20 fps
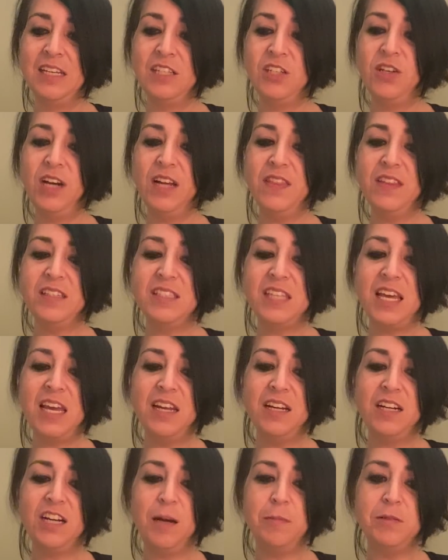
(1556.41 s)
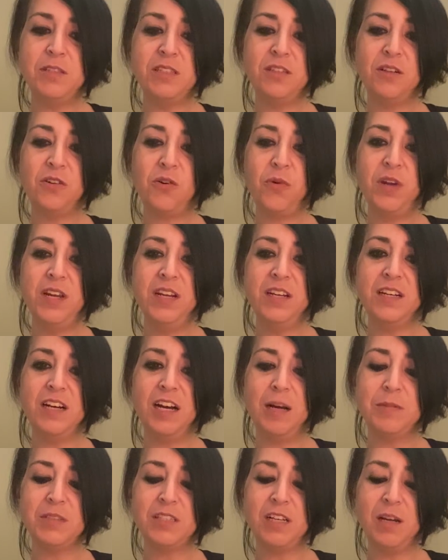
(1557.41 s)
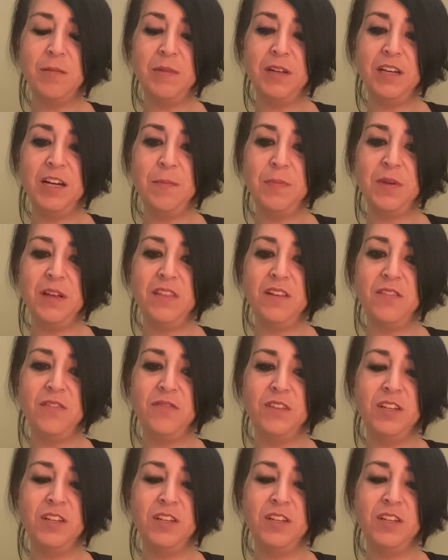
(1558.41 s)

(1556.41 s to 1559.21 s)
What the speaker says: You got the 10 of Cups and the Queen of Cups coming up in the,